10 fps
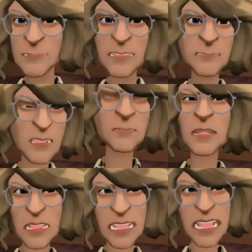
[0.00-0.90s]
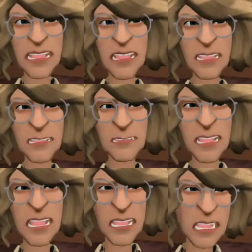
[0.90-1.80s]
I purposely left some
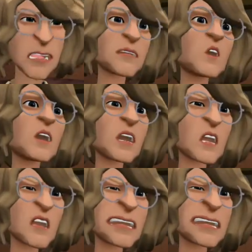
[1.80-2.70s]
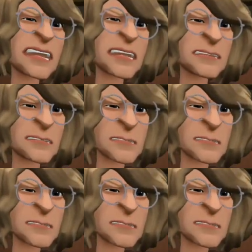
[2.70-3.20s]
mistakes for you to find.